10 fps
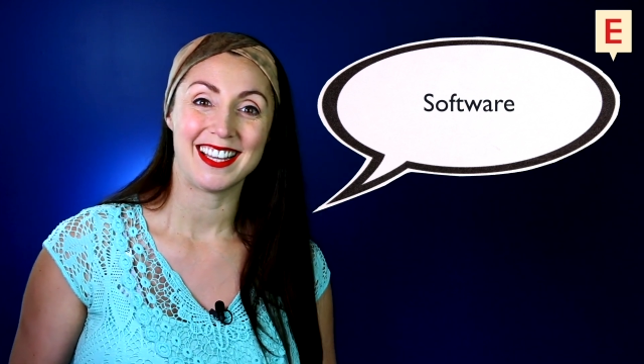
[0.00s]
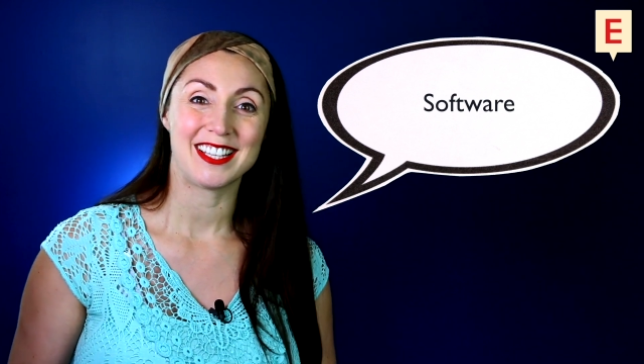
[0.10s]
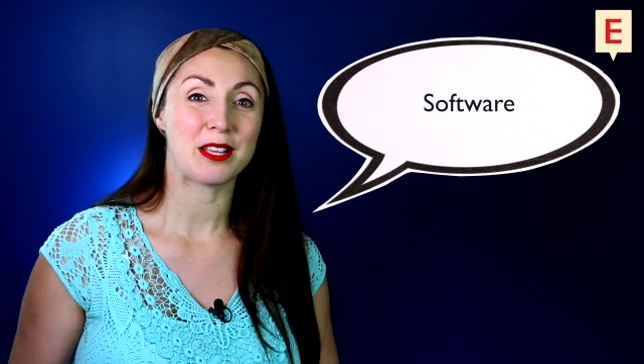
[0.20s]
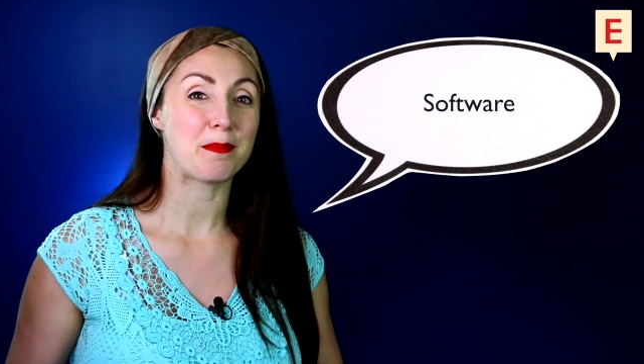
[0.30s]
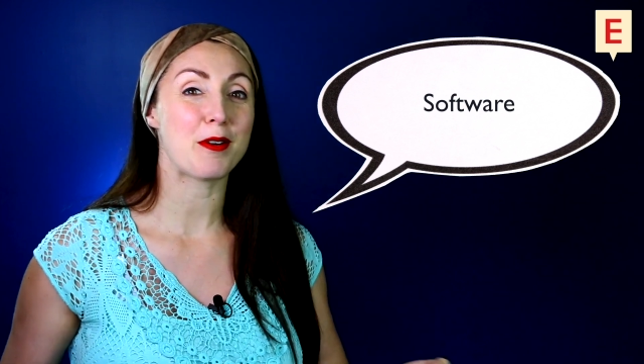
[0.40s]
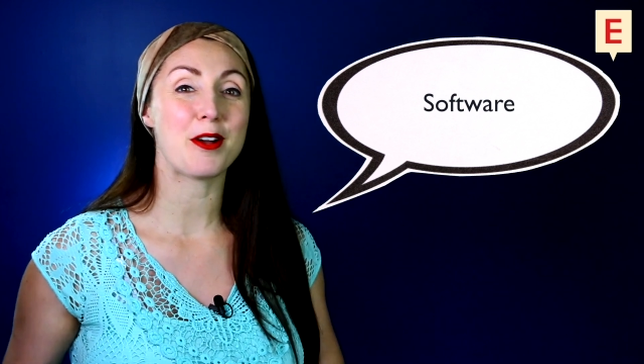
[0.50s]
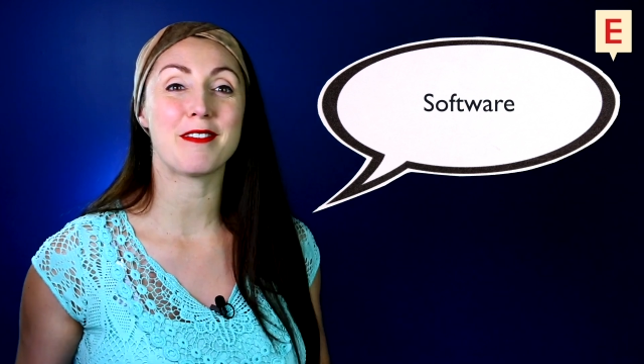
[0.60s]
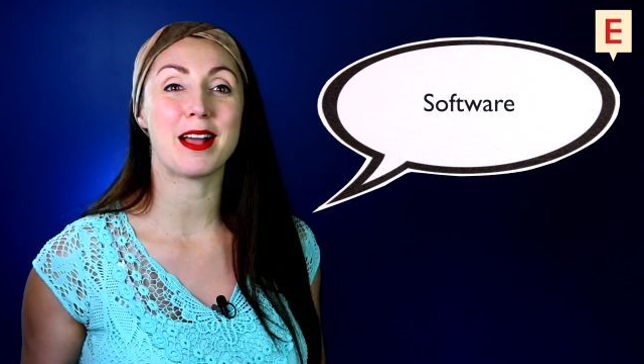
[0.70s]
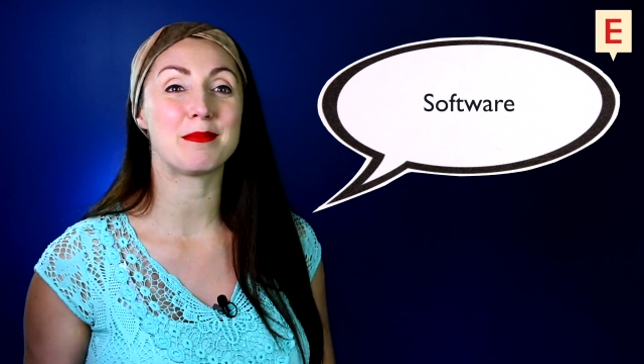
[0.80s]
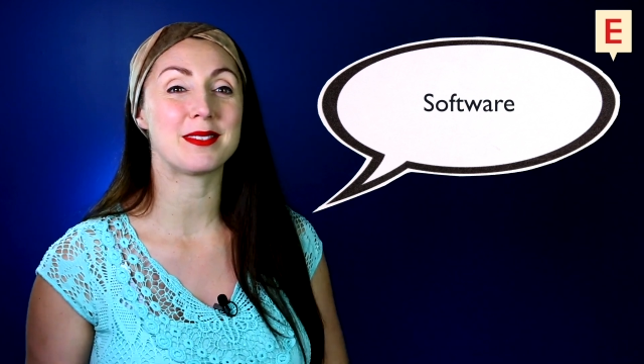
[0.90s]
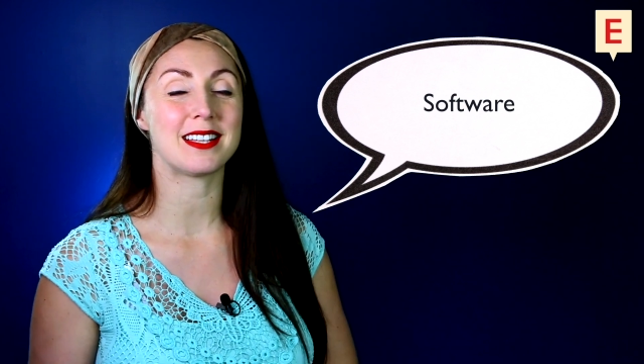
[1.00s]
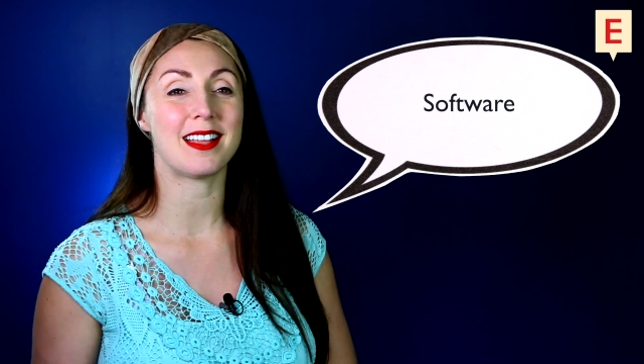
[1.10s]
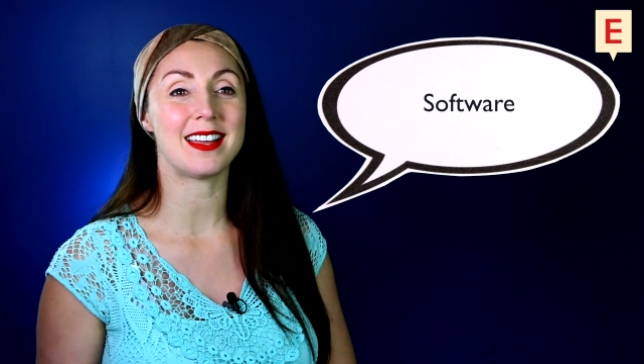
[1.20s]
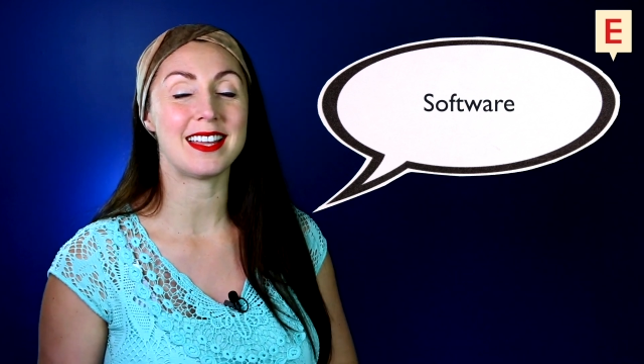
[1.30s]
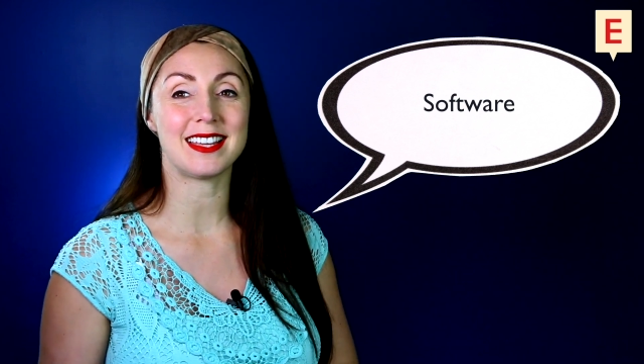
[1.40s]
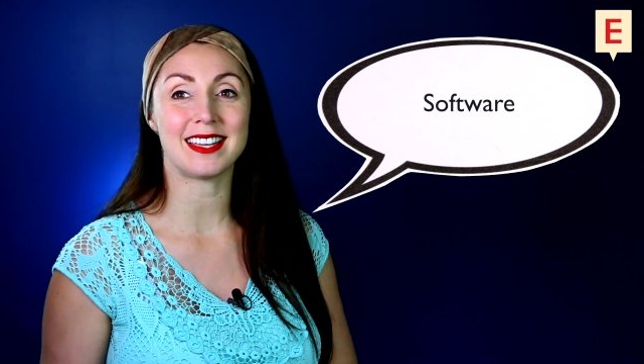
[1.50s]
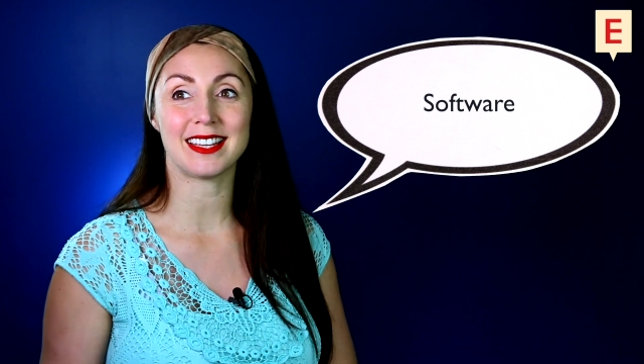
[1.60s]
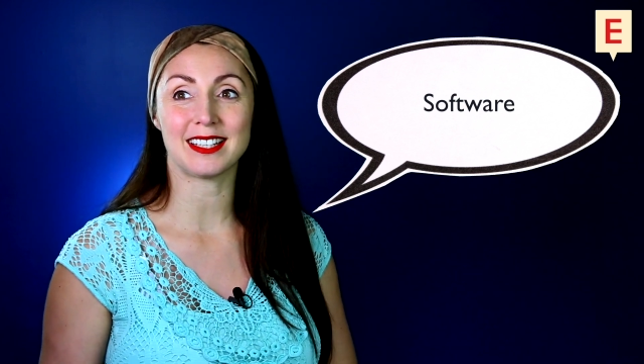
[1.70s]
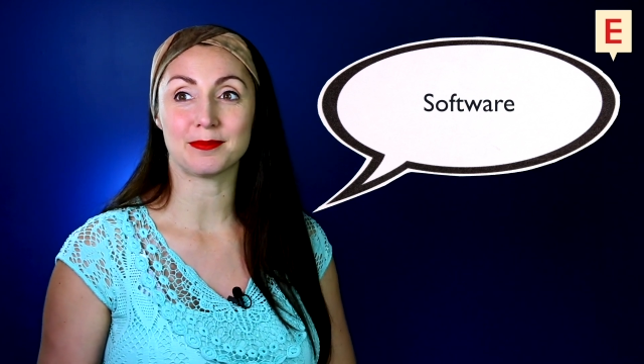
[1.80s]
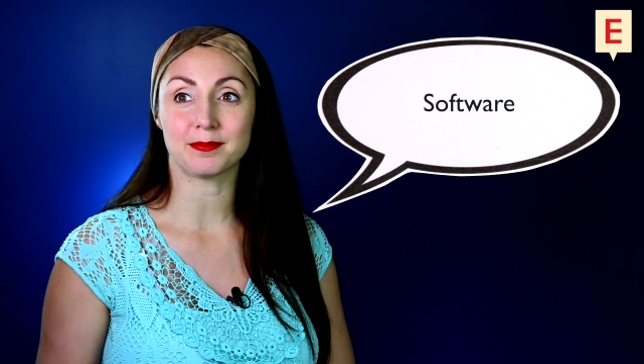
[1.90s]
So programs like
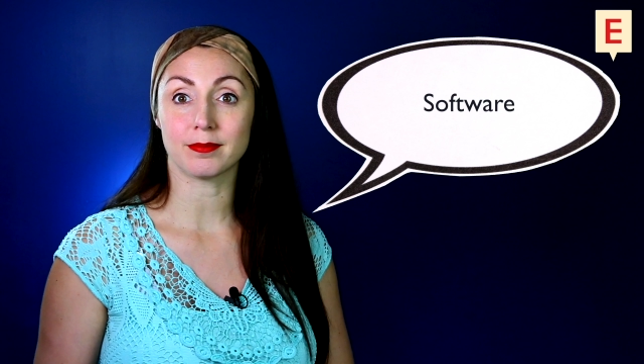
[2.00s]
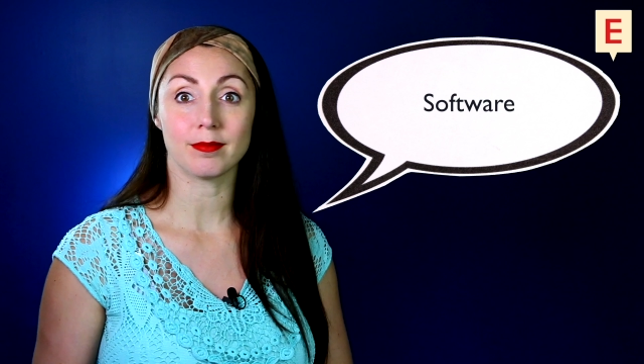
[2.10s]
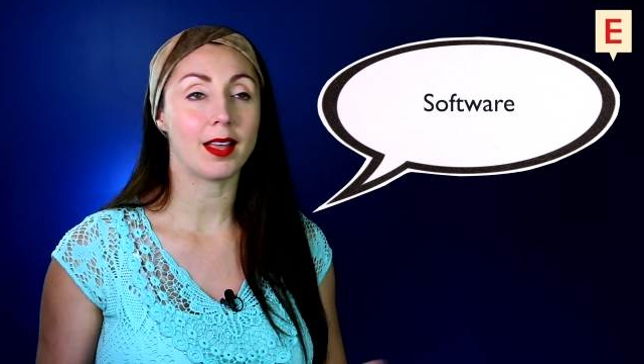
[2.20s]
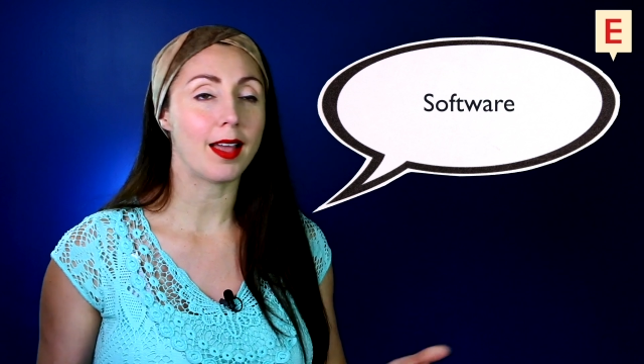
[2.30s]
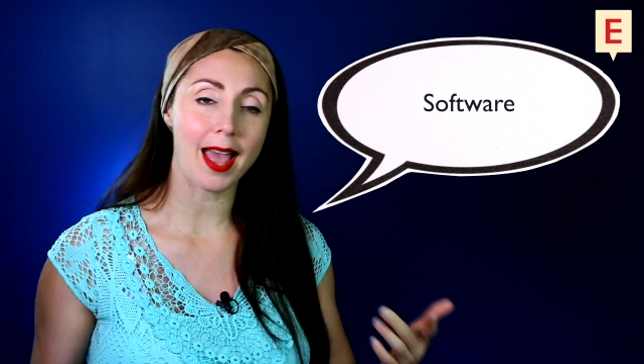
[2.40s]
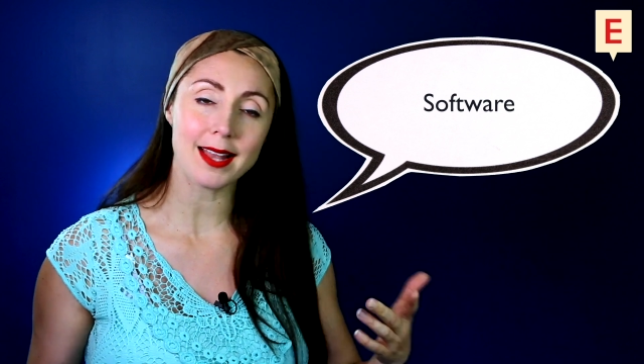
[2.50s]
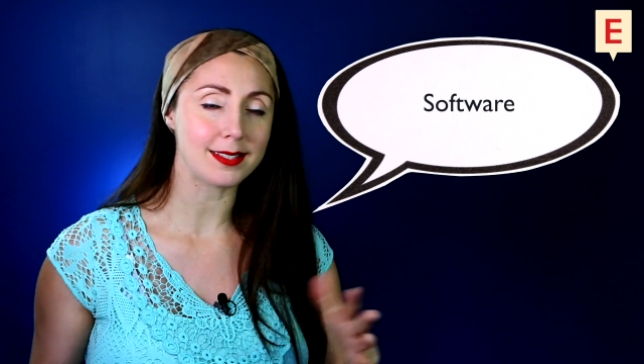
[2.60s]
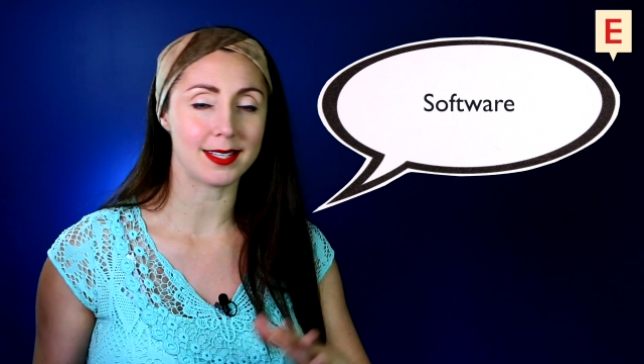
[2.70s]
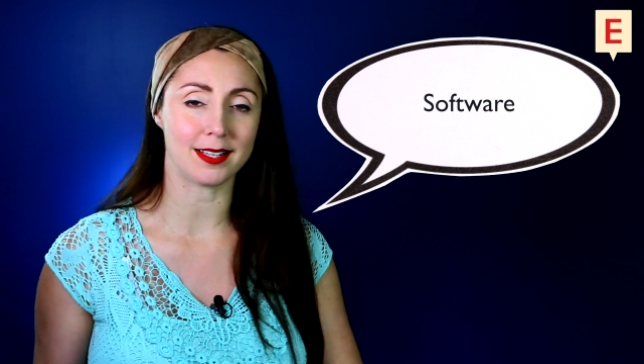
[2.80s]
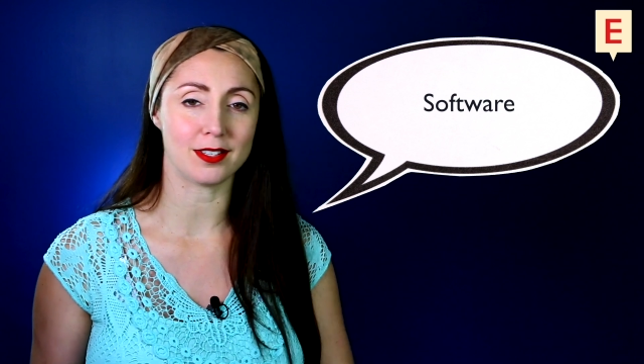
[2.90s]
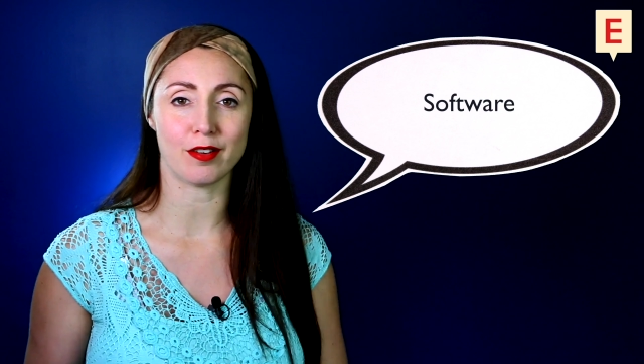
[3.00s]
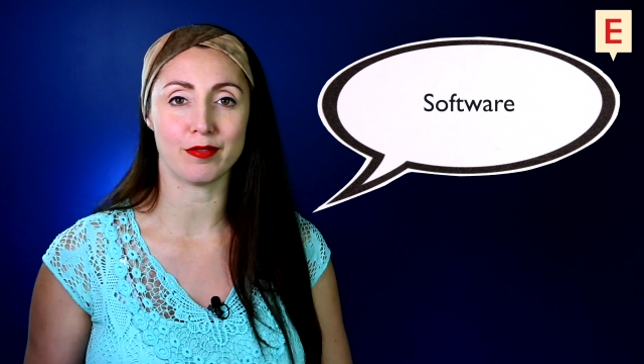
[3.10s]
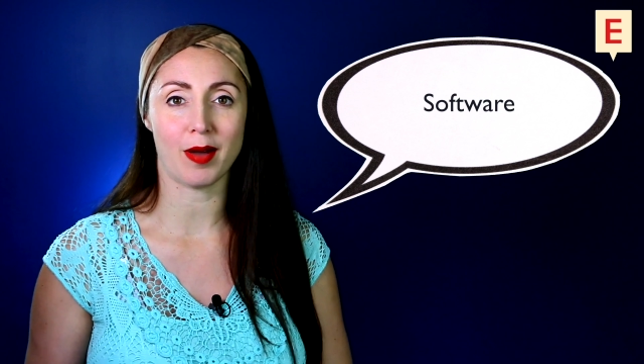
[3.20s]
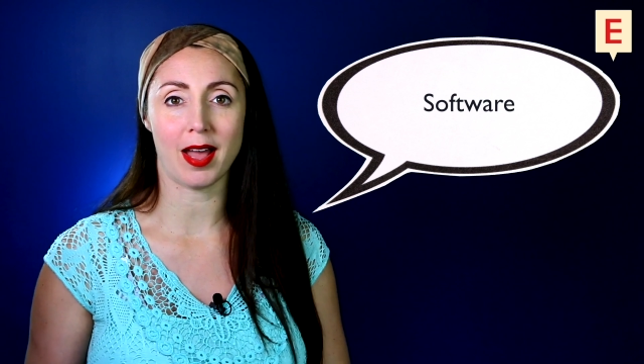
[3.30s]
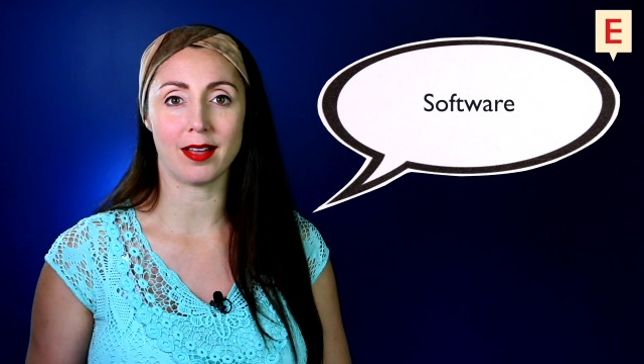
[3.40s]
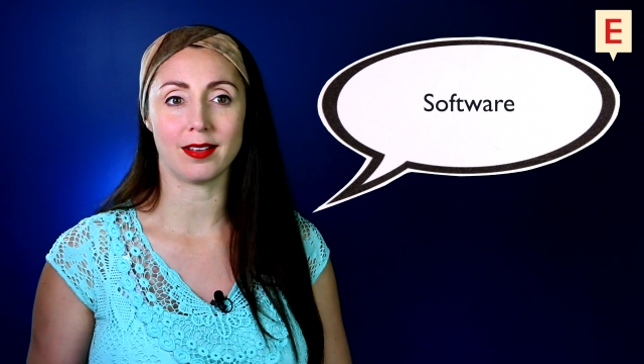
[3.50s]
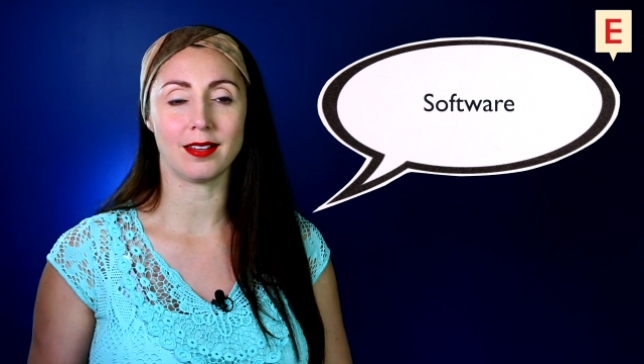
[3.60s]
editing software,